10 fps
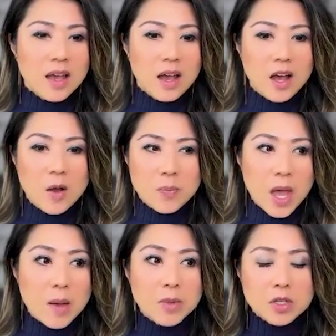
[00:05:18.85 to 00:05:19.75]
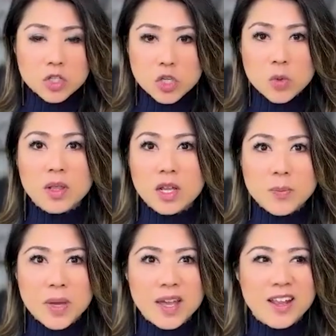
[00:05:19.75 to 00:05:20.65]
I'm going to show you a little
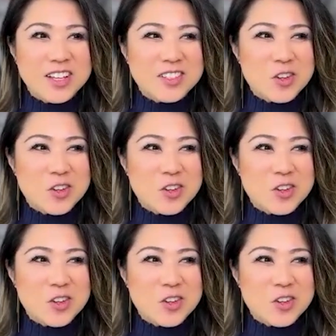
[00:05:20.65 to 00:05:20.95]
bit in